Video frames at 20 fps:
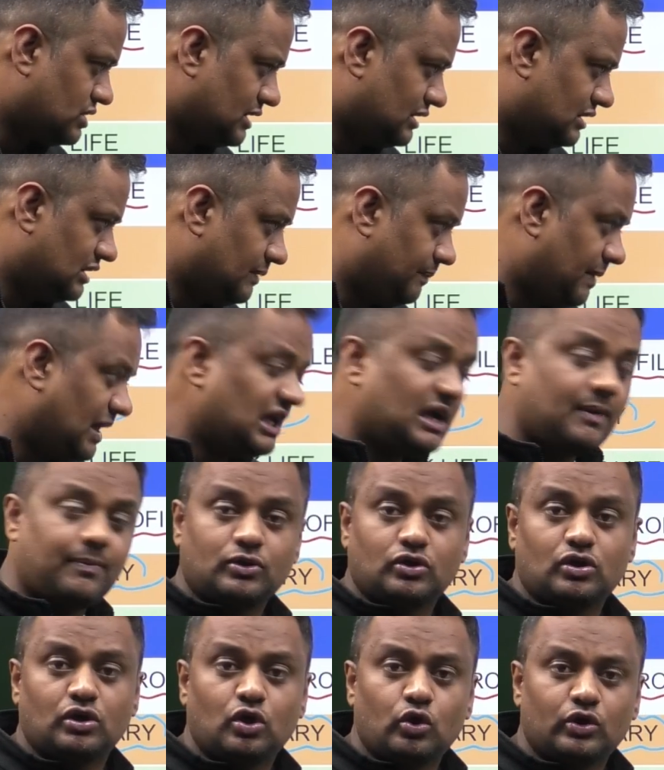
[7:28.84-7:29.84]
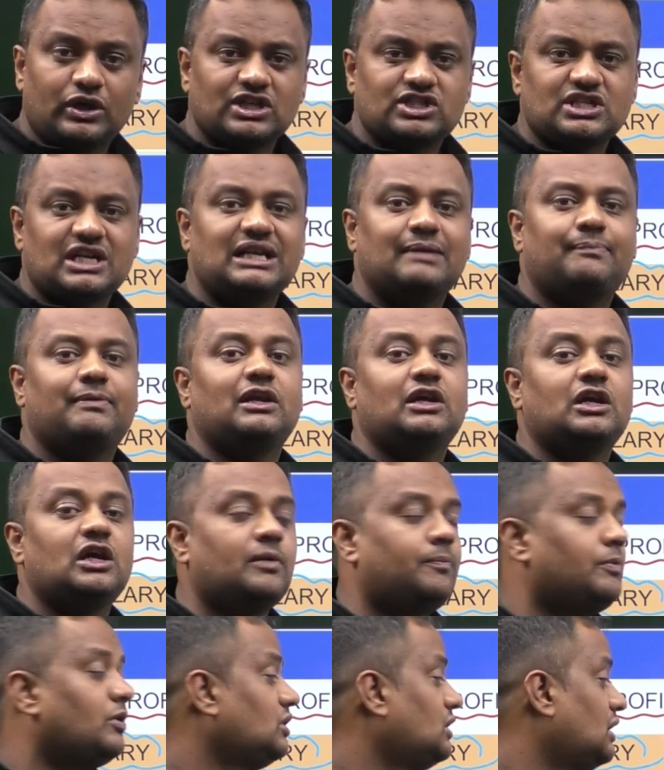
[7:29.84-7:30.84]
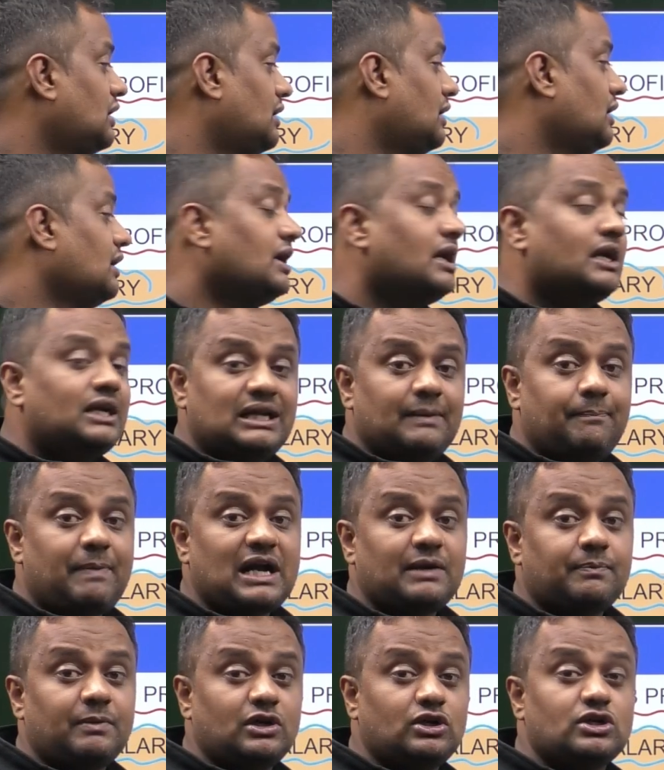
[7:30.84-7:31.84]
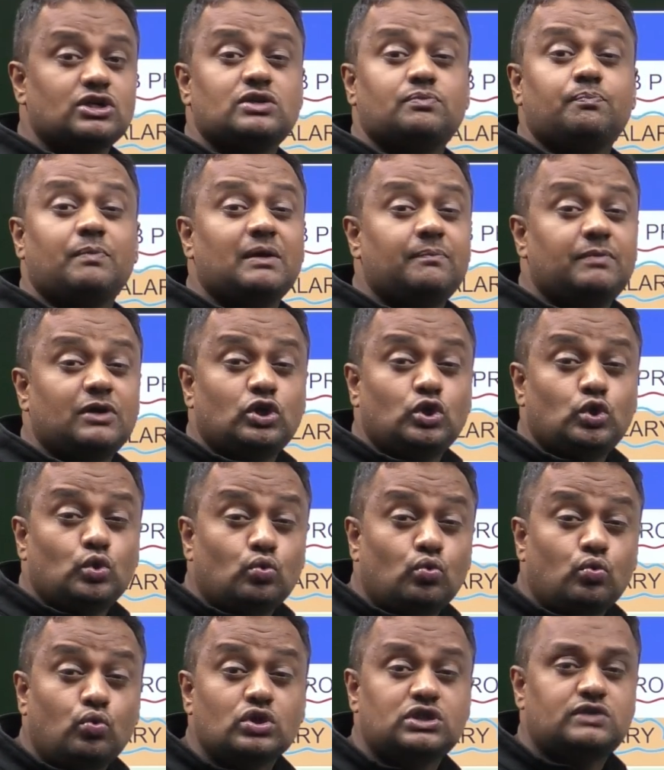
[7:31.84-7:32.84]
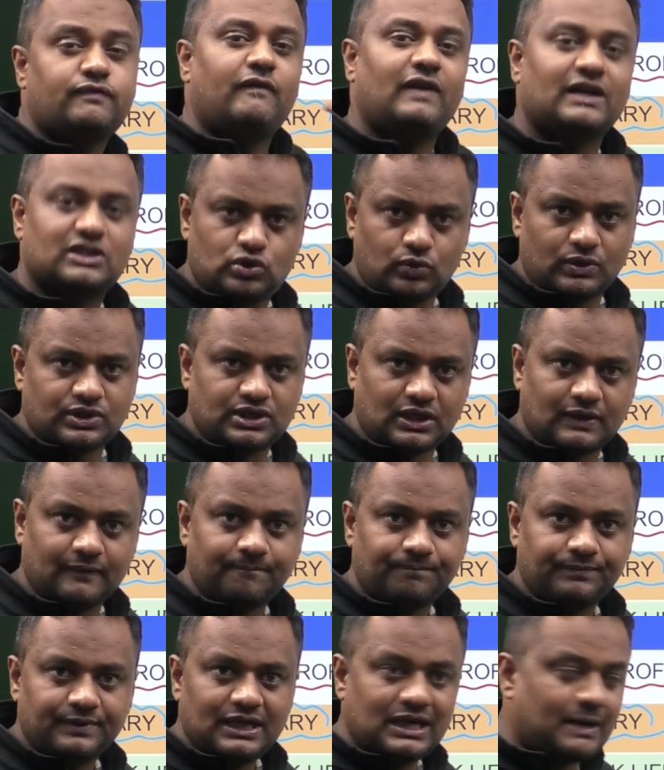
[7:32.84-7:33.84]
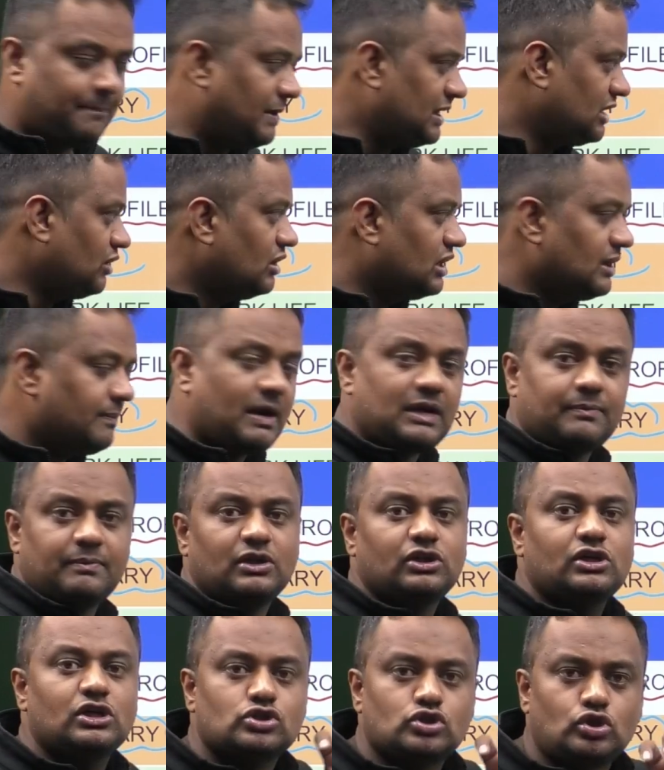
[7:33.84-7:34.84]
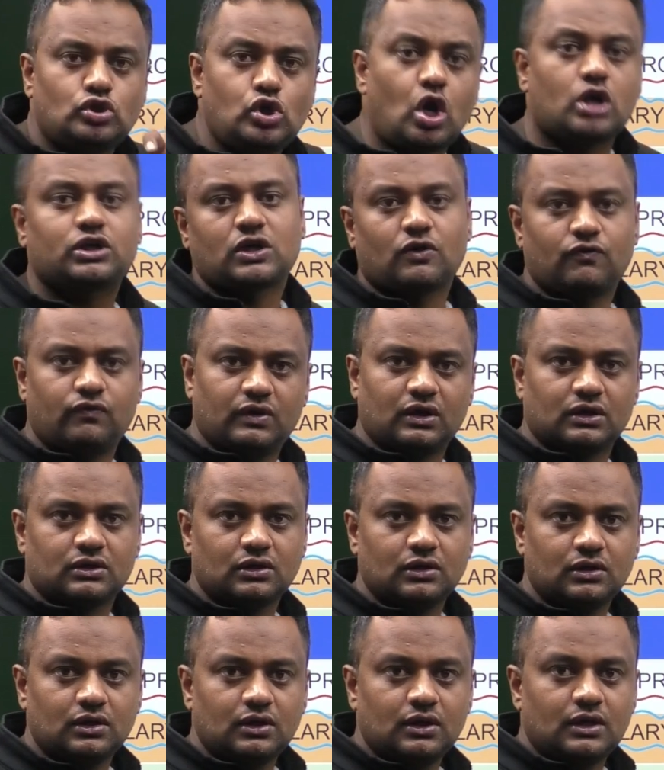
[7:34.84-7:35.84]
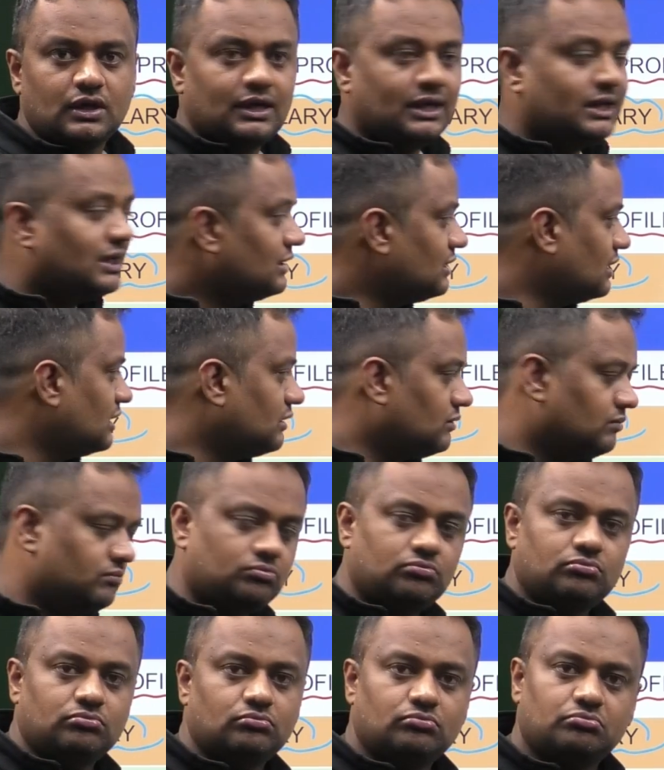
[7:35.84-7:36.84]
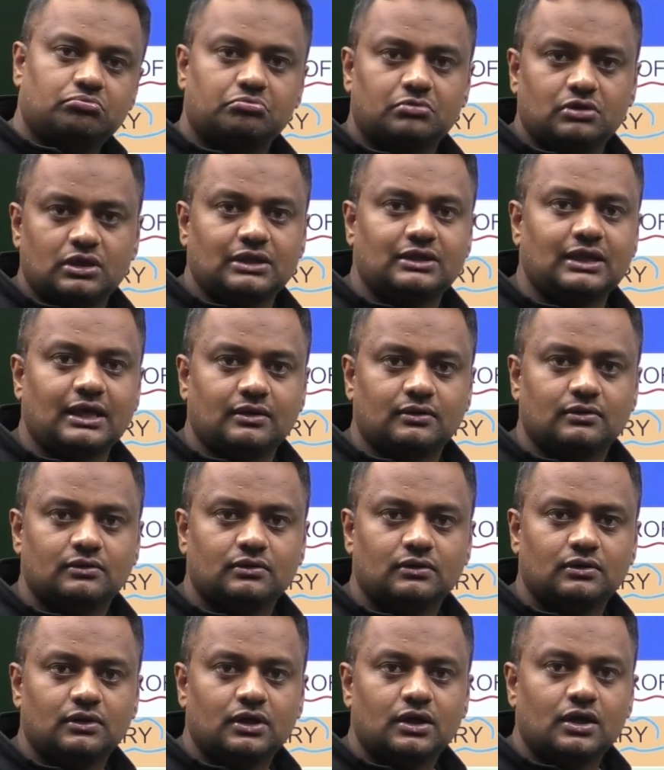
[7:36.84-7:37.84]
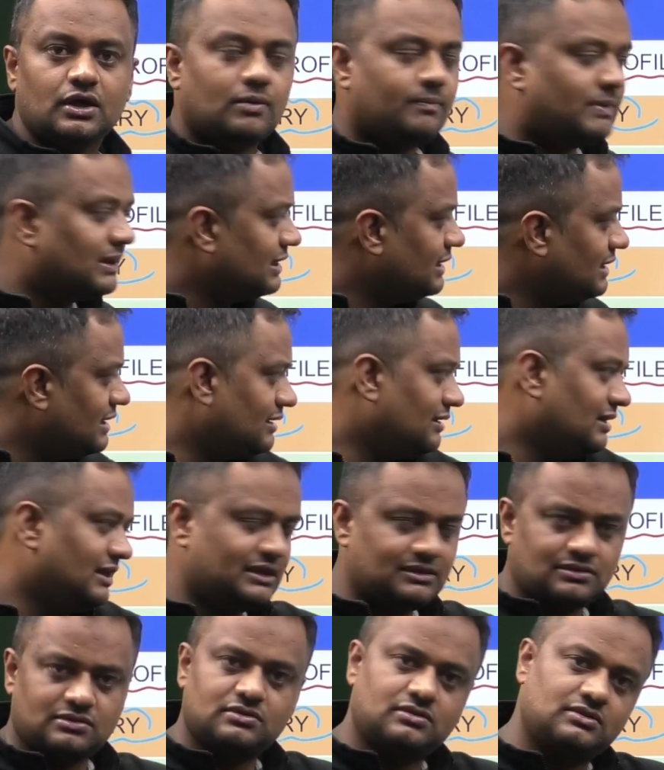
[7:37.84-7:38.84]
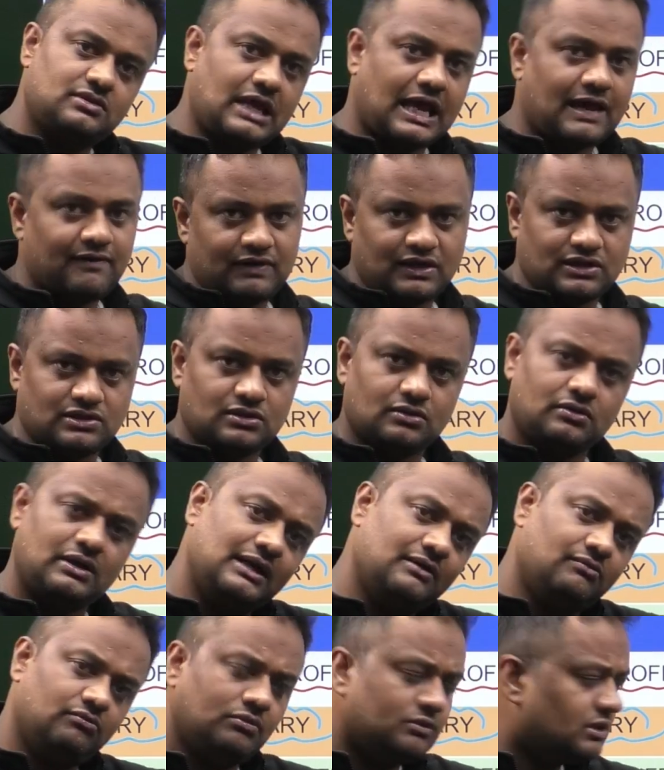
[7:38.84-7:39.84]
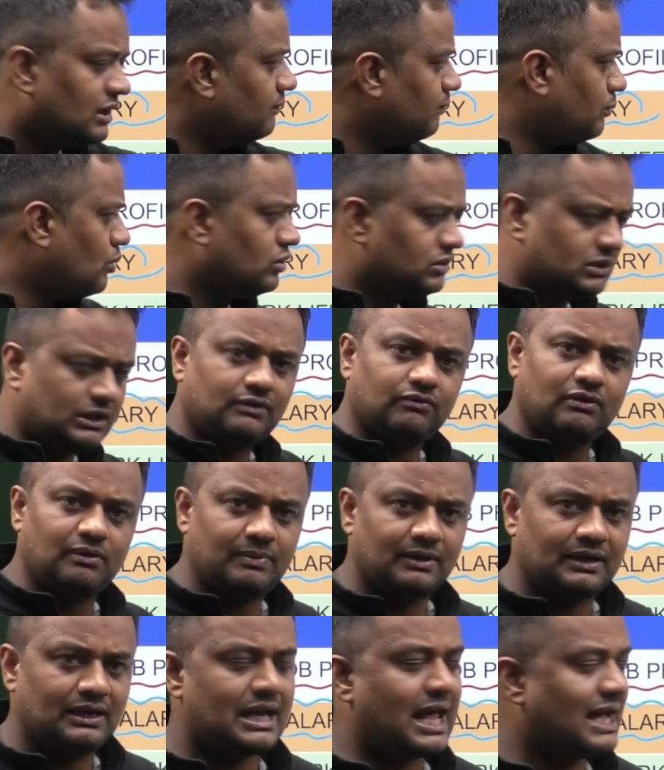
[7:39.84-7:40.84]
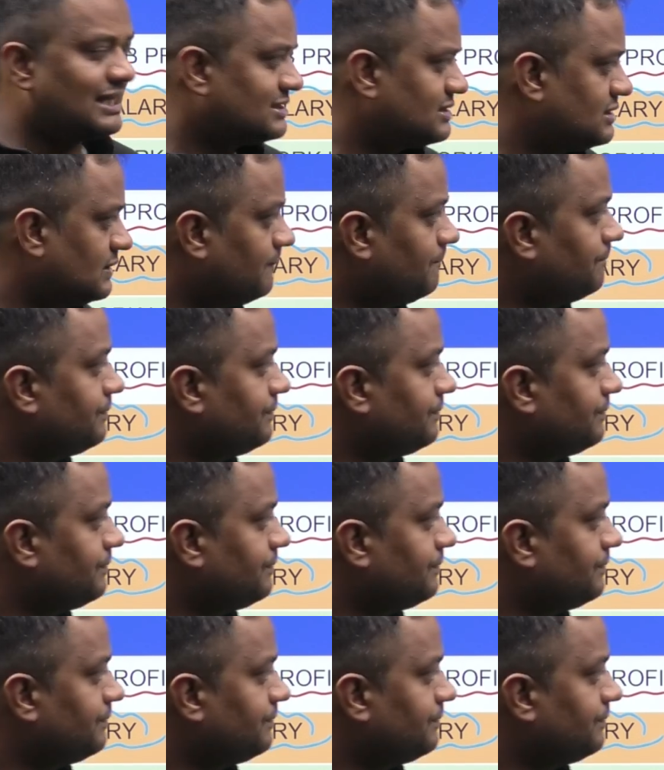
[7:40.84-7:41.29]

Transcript: depending upon the location, depending upon the department, it may be huge fluctuation. In a particular department there is a lot of work, in other nothing, but here it is average, and both it will be relaxed.